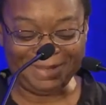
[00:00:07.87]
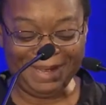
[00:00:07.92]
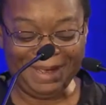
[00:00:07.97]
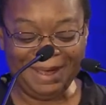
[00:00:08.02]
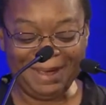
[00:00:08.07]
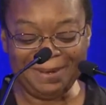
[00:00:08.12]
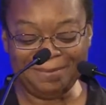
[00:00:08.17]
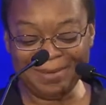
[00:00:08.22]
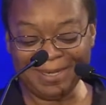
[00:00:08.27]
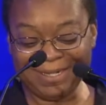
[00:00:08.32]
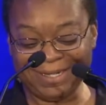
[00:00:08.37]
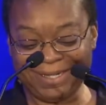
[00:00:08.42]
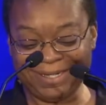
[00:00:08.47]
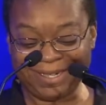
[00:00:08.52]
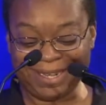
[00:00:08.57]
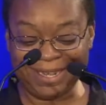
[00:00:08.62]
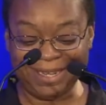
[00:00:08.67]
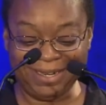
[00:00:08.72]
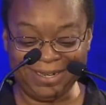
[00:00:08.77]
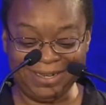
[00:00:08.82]
I'm
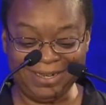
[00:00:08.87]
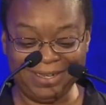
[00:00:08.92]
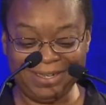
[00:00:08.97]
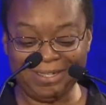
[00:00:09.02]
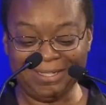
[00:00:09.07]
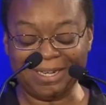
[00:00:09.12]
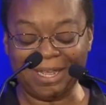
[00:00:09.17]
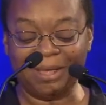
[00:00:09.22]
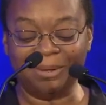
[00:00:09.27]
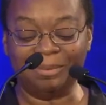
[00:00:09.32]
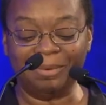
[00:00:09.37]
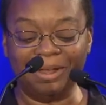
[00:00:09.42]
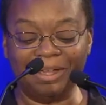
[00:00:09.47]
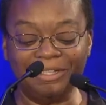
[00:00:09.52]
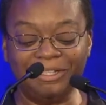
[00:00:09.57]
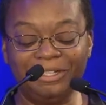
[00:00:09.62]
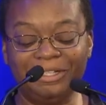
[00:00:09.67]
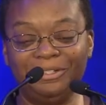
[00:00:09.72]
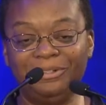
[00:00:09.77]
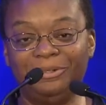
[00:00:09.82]
excited. I want
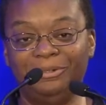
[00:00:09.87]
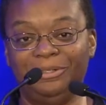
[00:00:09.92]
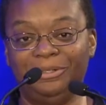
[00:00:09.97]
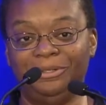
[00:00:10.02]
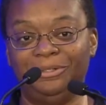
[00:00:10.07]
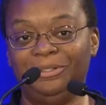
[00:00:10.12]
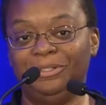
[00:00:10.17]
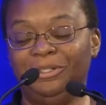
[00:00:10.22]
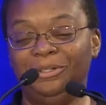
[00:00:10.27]
to introduce